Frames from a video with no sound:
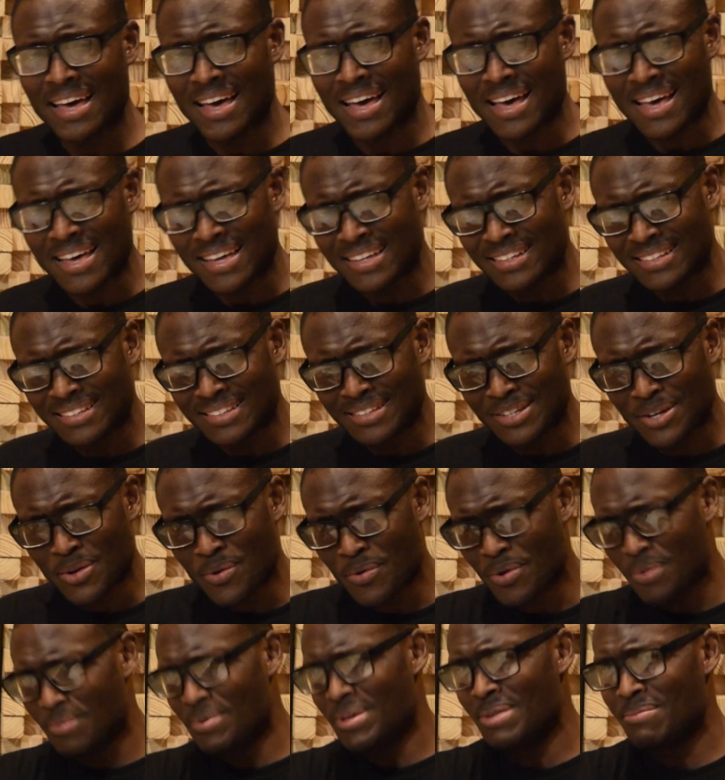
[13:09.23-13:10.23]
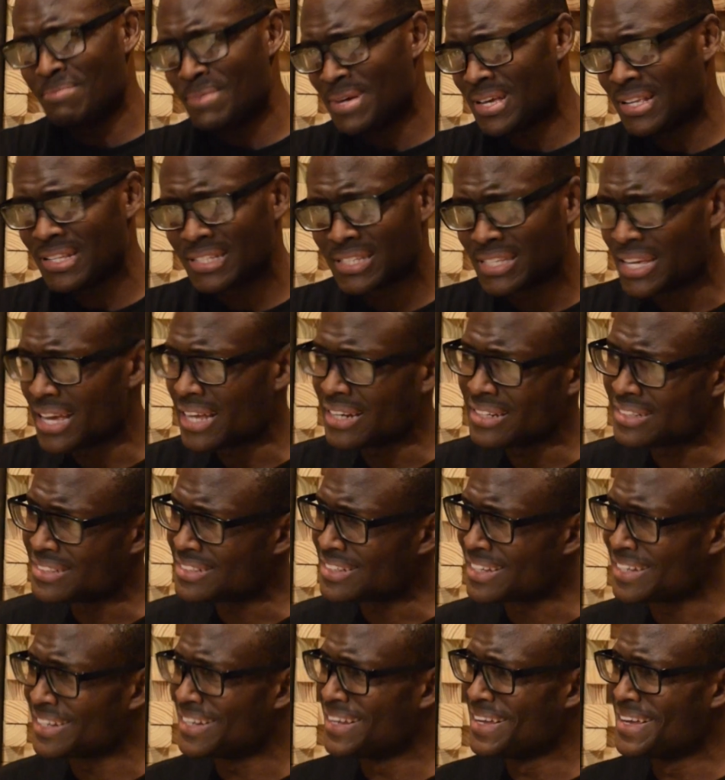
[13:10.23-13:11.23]
and the Caribbean made
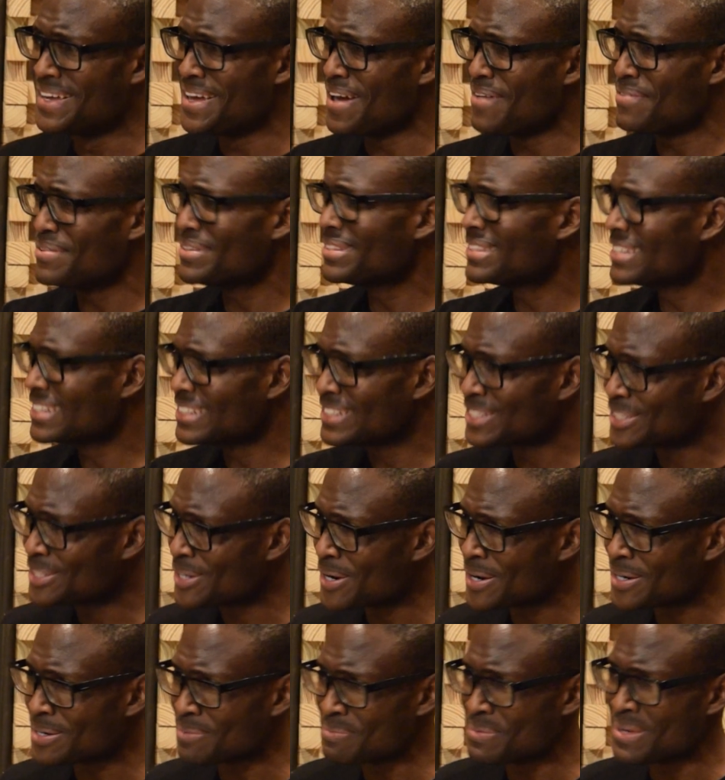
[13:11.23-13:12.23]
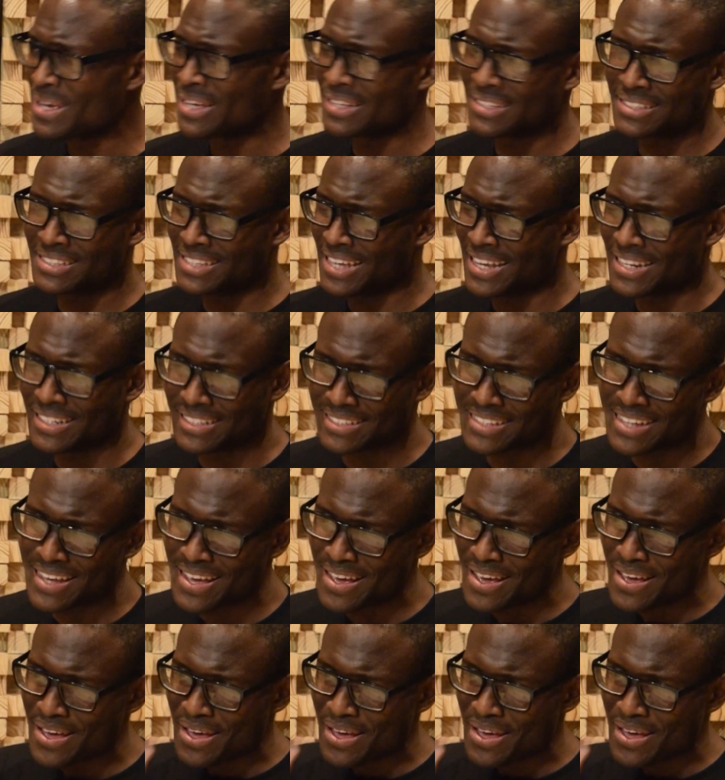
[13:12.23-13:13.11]
sense, and everything started to make sense,